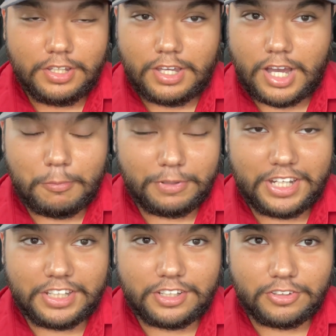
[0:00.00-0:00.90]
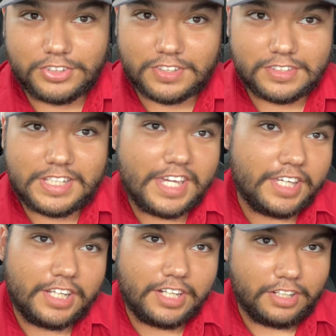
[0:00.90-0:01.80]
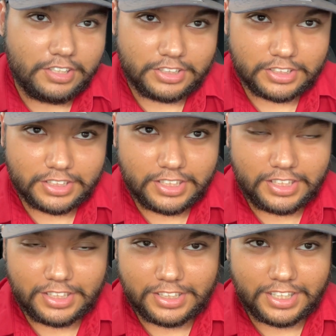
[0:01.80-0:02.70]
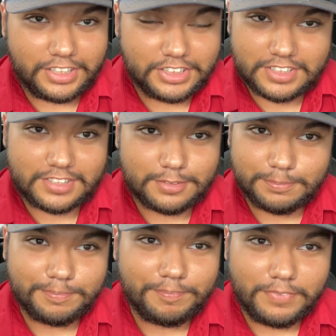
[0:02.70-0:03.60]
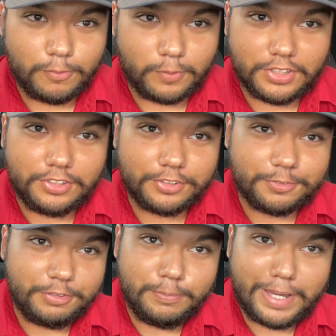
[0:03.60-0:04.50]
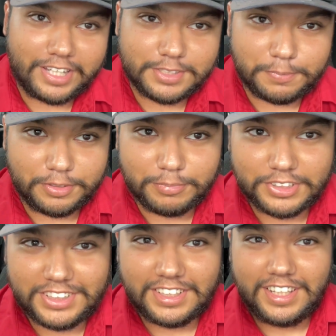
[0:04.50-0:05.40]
I'm getting close on taking it. I just want to know your feedbacks pretty much.